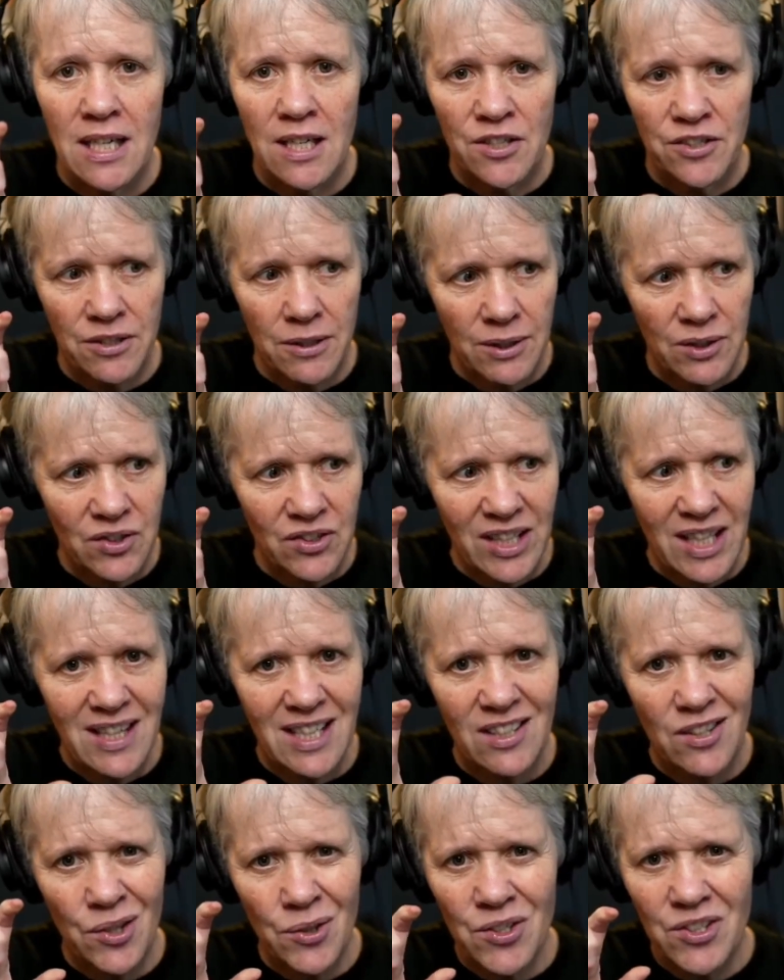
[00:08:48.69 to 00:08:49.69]
So I'd say
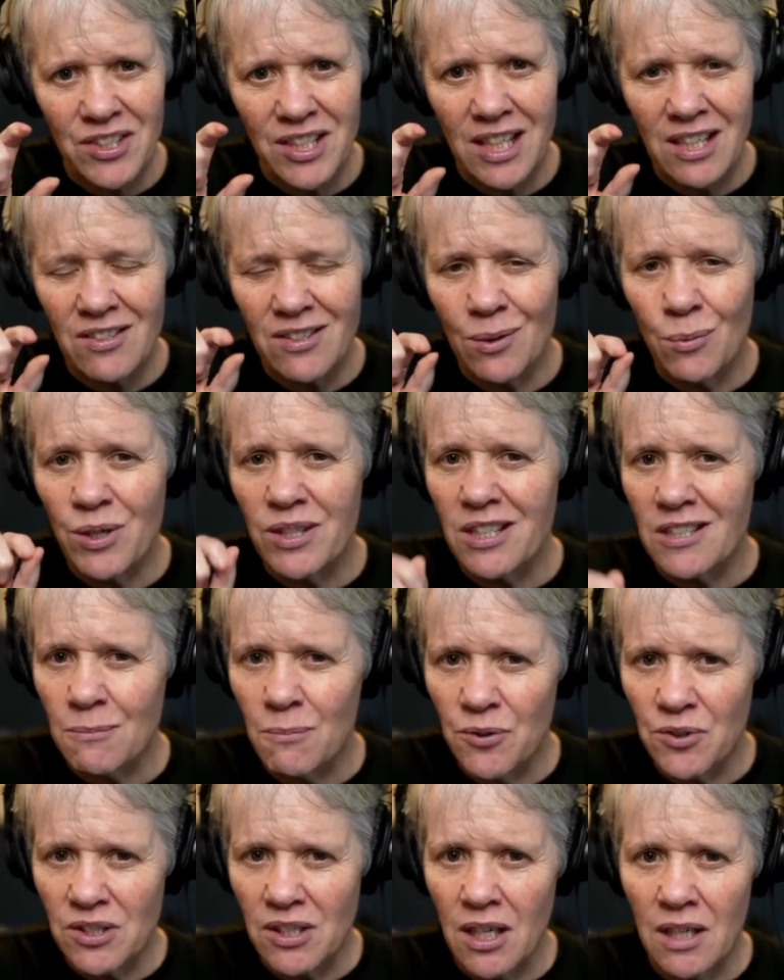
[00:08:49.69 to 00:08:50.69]
that Thursday is the one that's
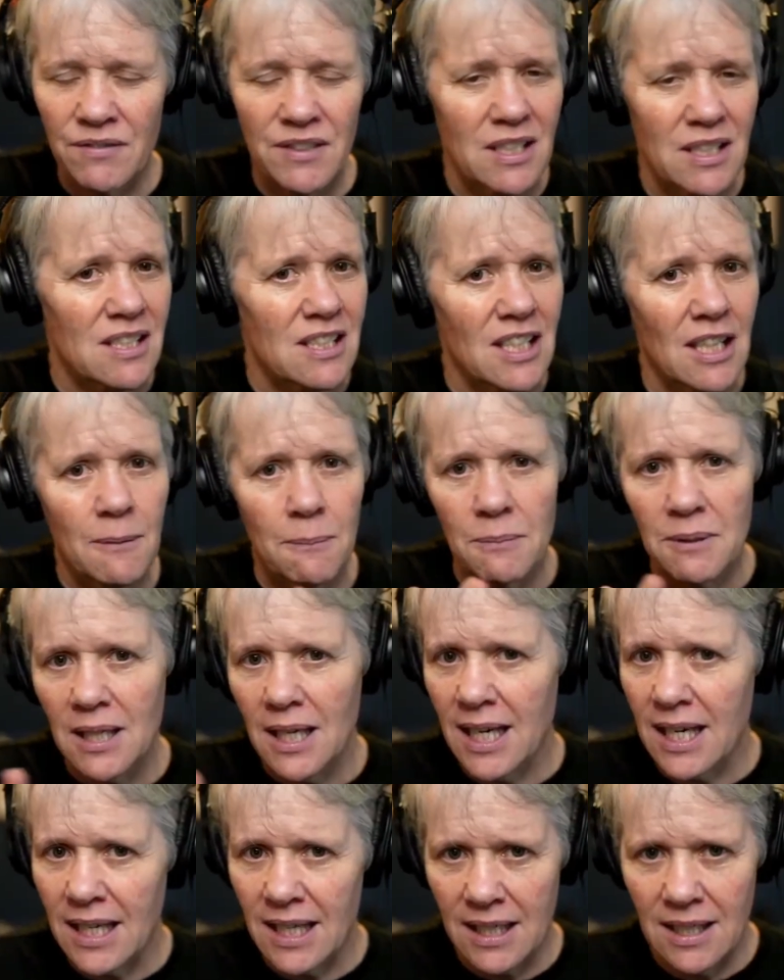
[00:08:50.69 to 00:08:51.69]
most often skipped,
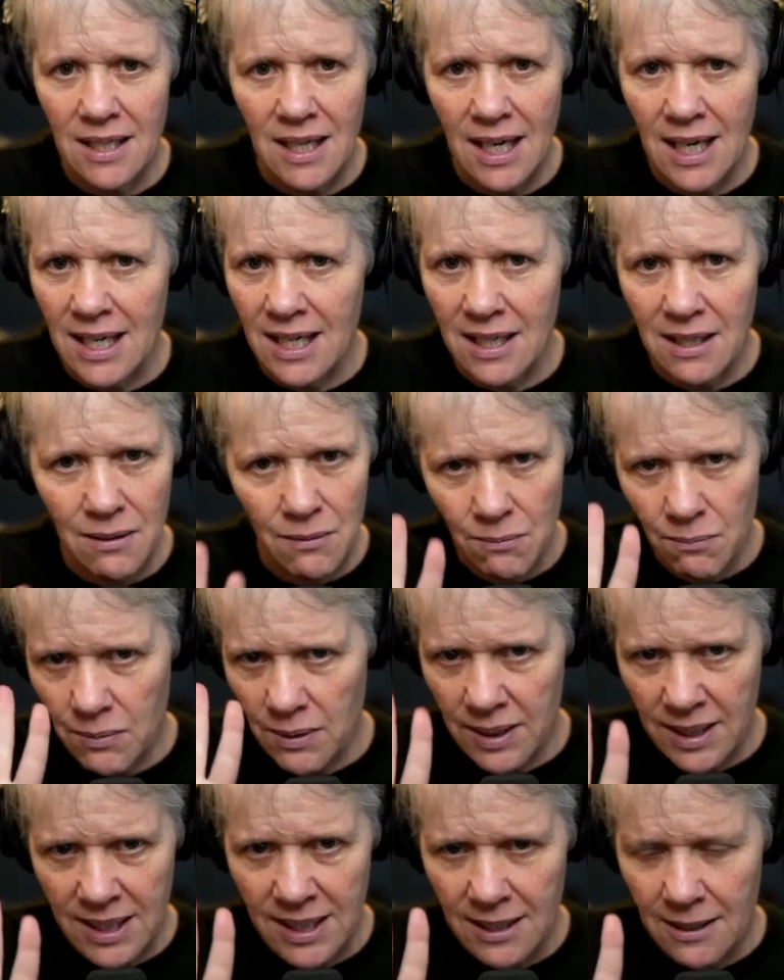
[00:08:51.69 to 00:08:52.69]
and I
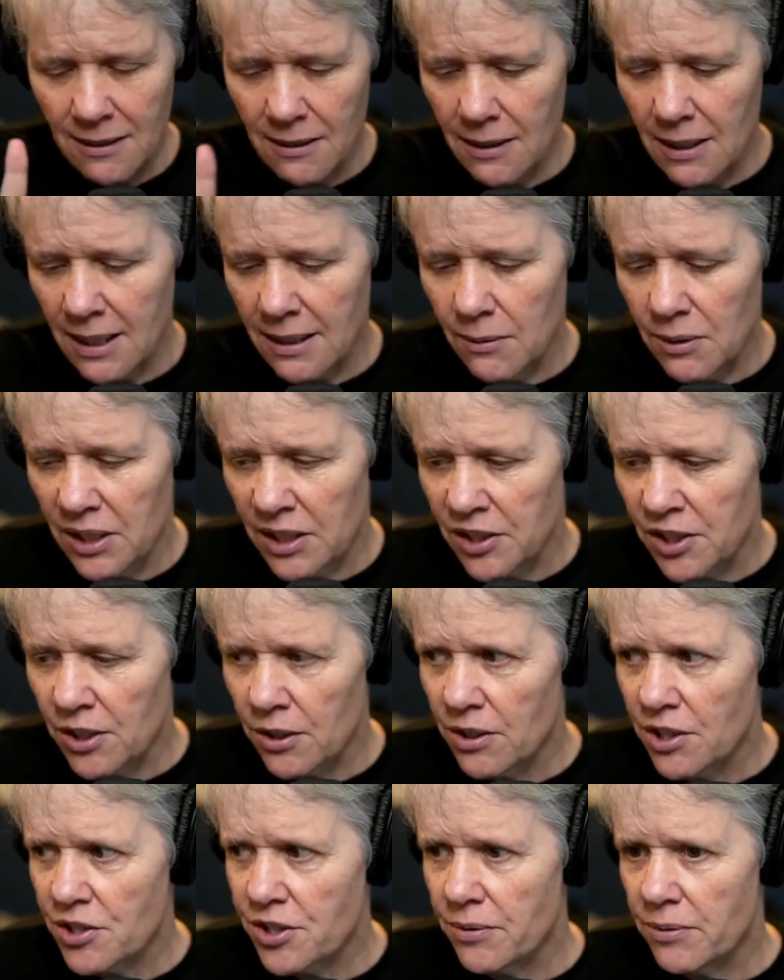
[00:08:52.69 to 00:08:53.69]

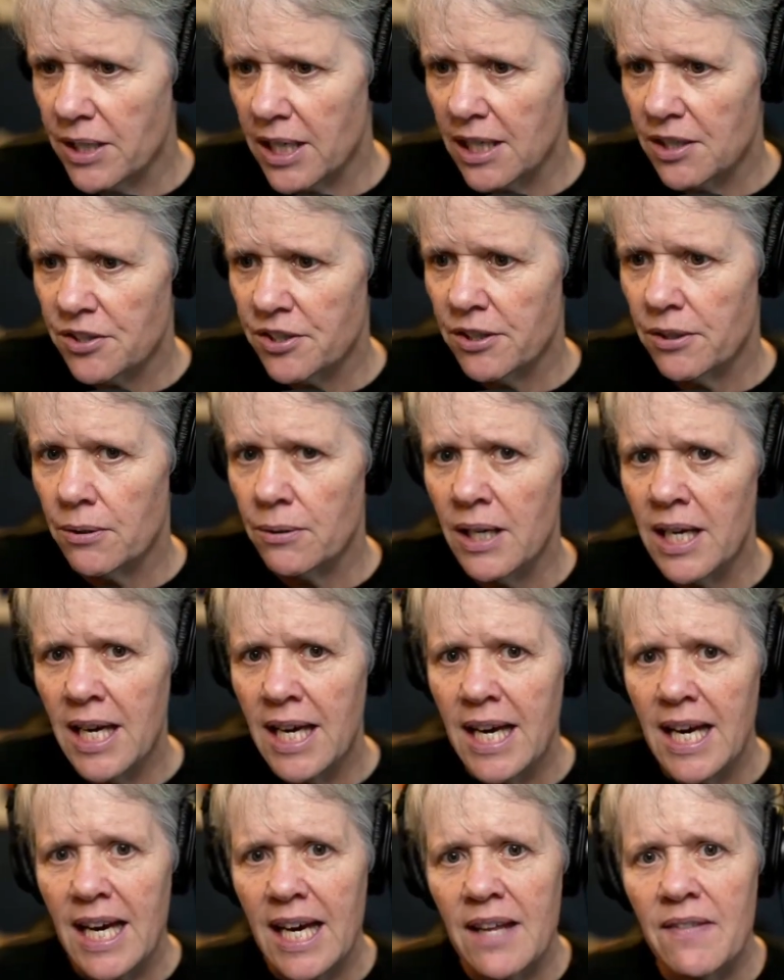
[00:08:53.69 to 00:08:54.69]
encourage you not to.
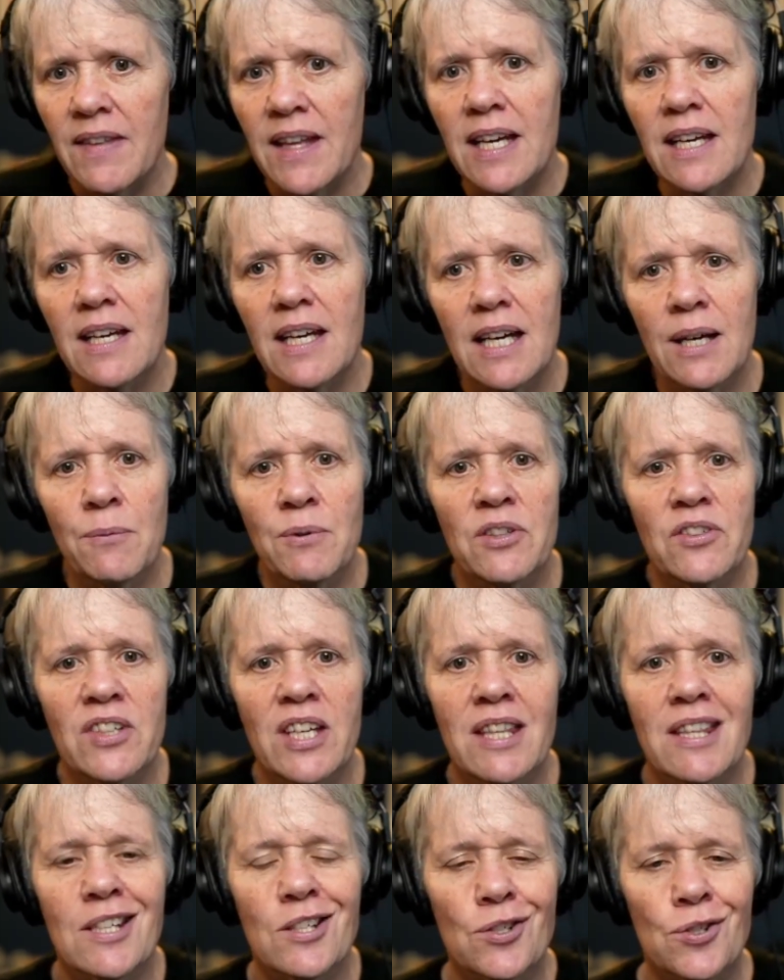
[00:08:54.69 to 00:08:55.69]
And then I would
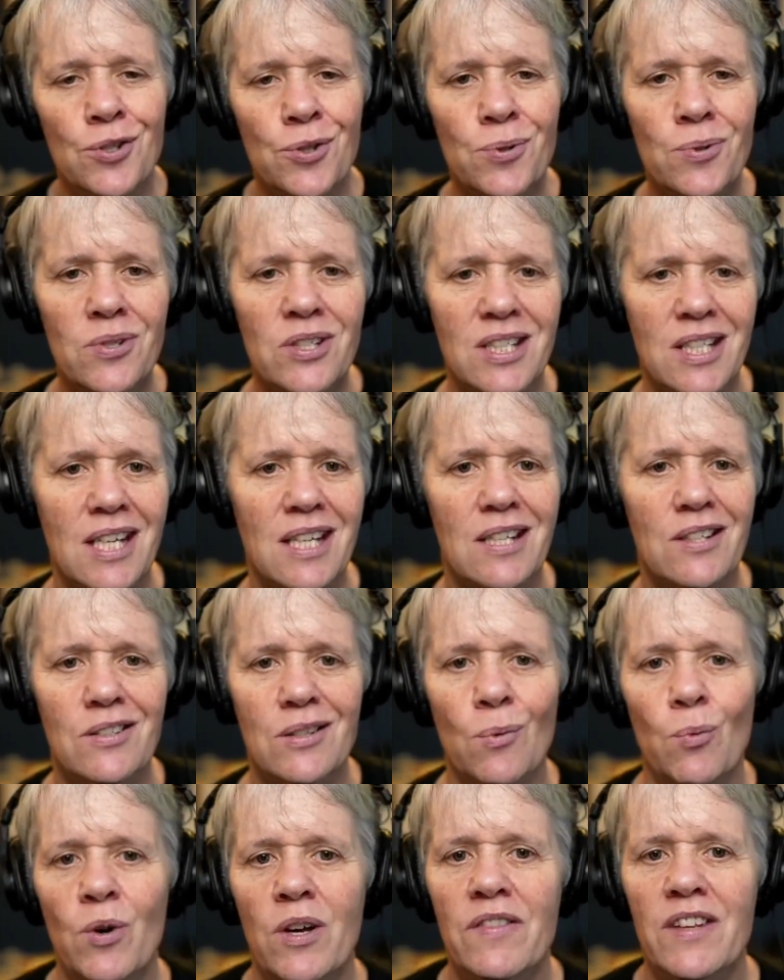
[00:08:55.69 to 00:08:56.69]
say that Tuesday is
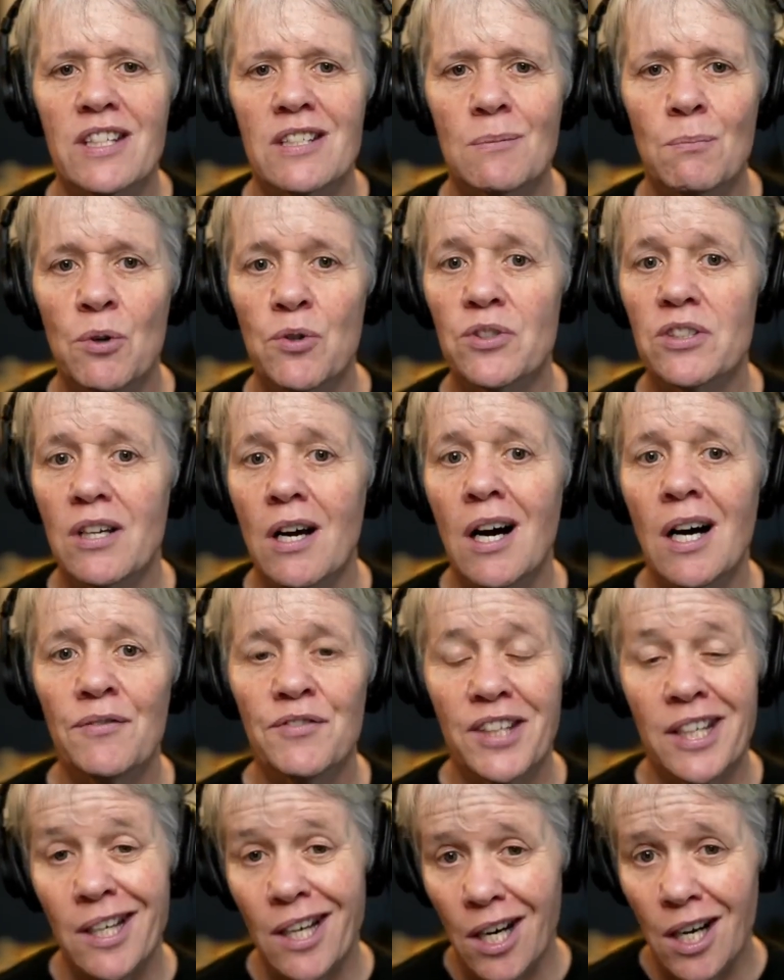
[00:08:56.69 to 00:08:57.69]
the one that's most
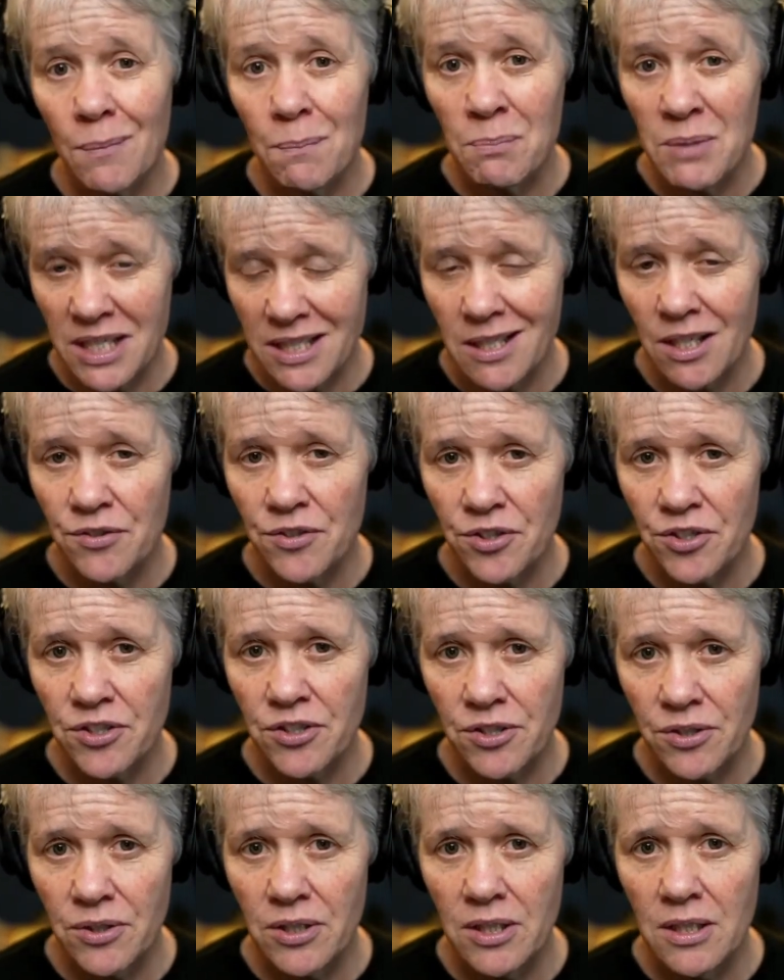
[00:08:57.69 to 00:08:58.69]
often
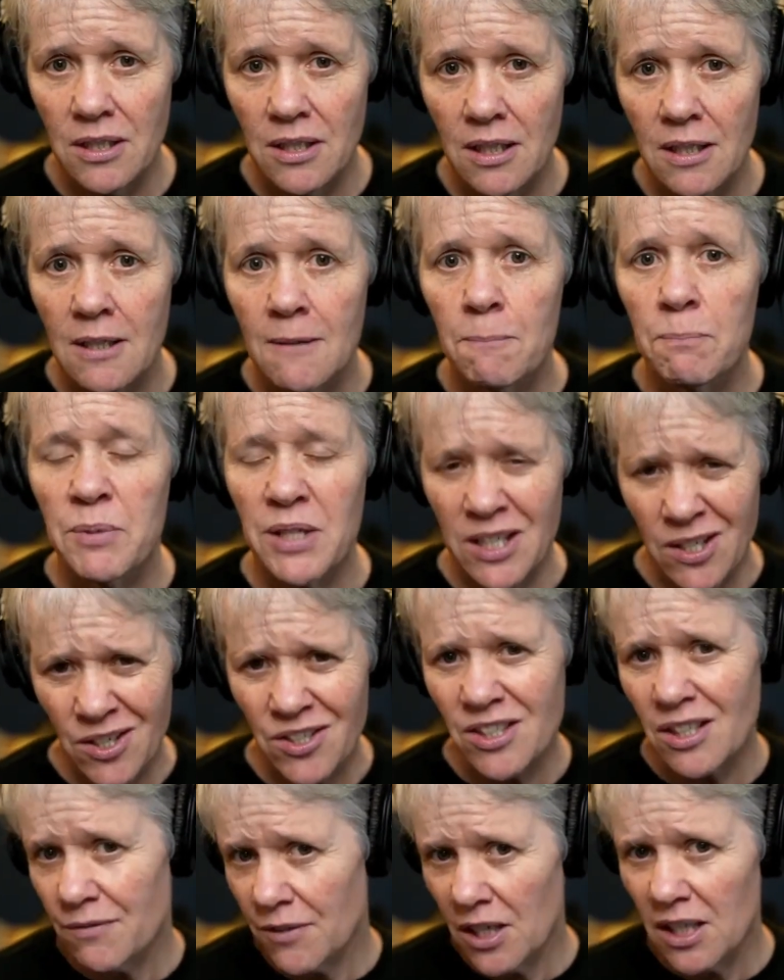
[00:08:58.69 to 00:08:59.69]
misunderstood
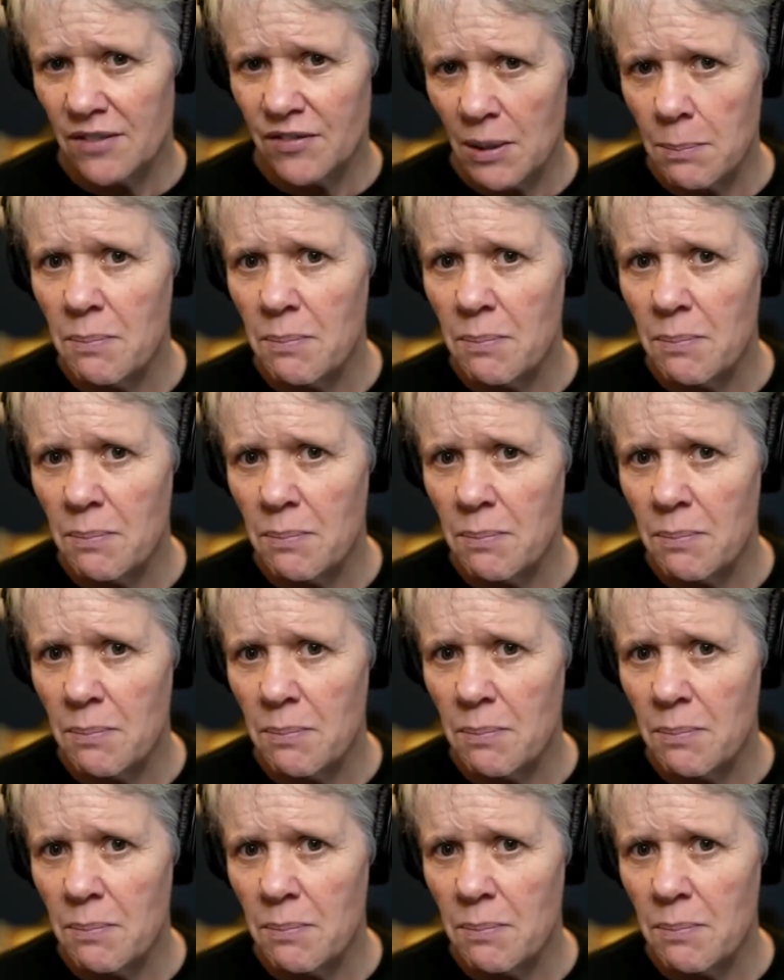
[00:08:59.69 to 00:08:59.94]
because of all of the